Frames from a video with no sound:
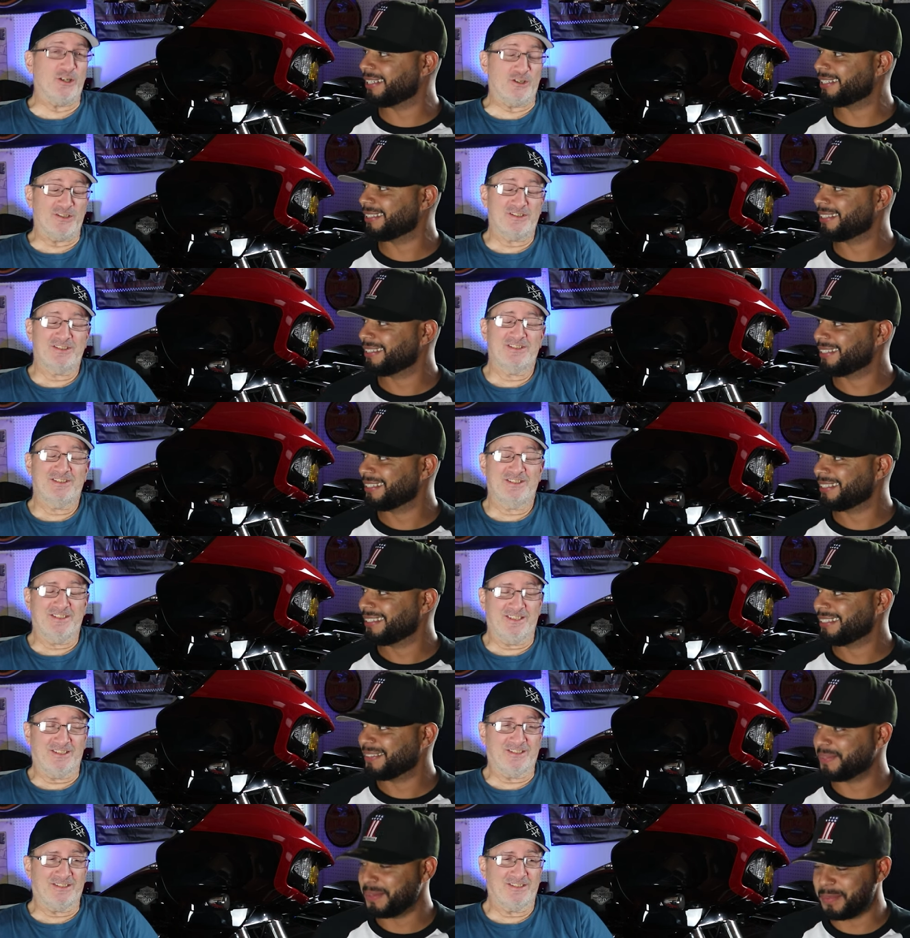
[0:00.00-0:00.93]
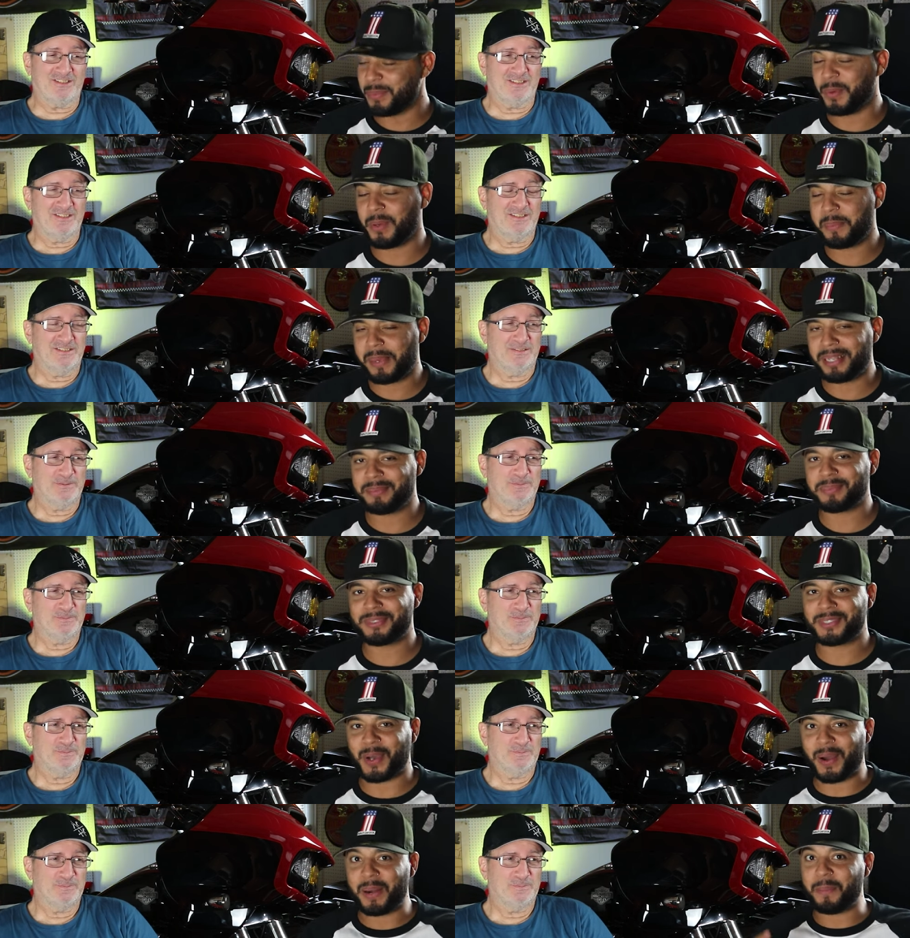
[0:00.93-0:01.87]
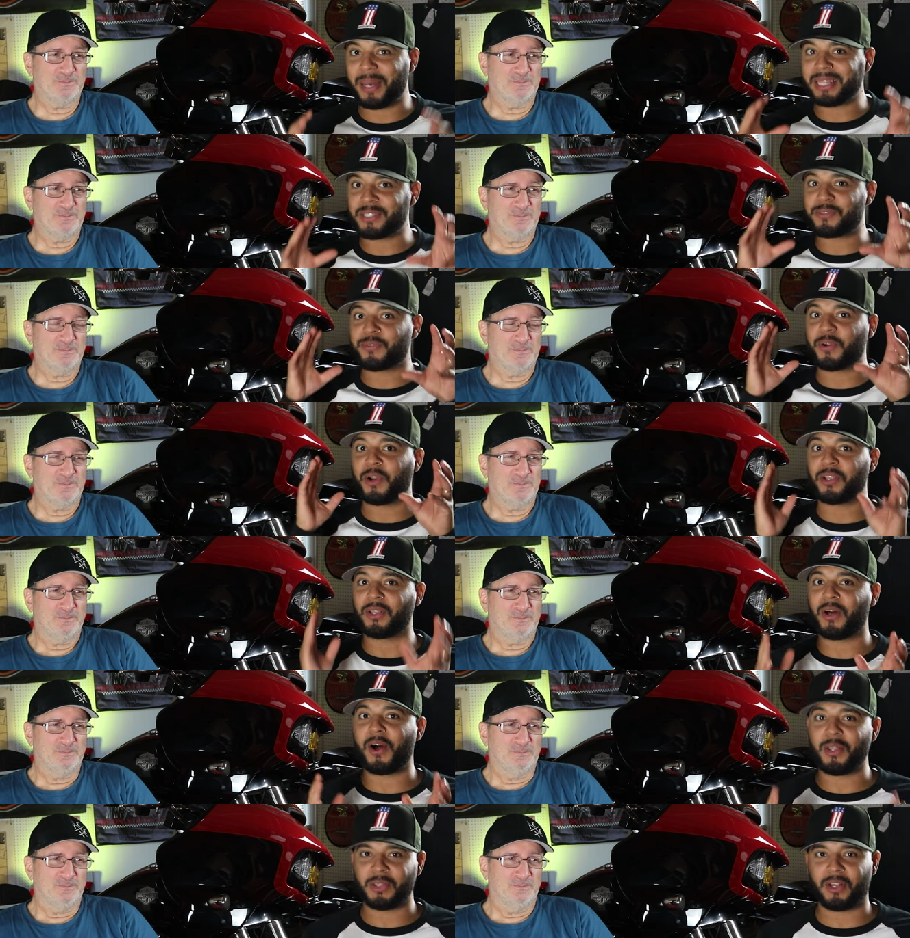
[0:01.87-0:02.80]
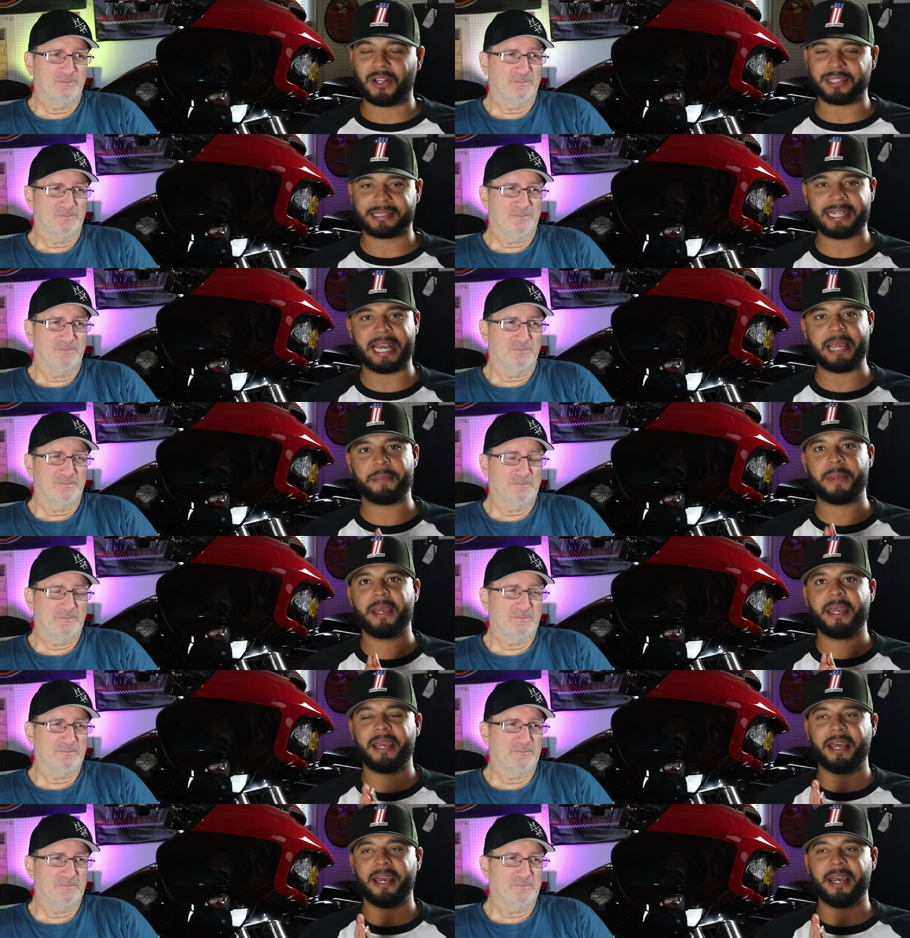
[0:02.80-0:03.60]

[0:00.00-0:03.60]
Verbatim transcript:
Speaker 1: Years, years. We've, we've been talking about this for a long, long time.